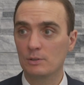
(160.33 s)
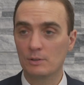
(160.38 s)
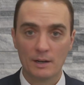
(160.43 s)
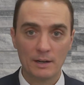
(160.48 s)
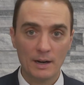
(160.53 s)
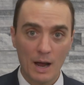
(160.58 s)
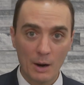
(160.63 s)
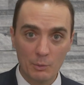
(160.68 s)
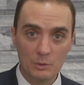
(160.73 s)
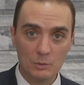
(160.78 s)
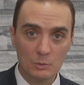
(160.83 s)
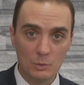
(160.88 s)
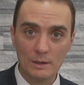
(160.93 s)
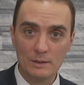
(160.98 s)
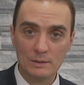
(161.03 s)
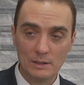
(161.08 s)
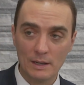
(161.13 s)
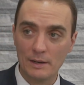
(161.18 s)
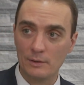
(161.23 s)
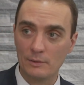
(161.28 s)
and I would write
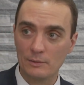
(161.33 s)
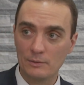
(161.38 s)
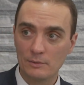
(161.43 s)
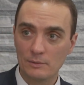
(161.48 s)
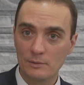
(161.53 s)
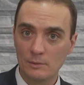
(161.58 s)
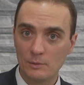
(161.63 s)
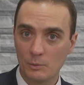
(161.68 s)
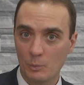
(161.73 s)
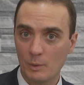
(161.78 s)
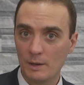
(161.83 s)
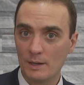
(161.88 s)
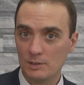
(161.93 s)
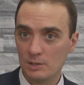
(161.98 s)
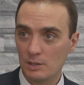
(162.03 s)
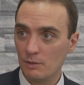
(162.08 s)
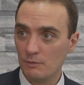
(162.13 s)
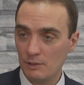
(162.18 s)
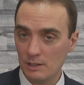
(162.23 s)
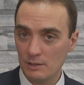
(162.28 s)
down, or when it's a
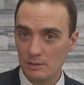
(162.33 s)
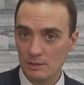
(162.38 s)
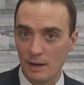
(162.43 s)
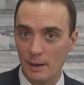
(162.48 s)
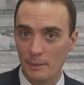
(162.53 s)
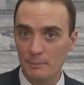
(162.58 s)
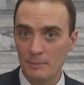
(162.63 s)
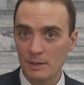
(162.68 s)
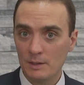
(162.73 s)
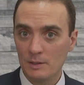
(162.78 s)
convenient time,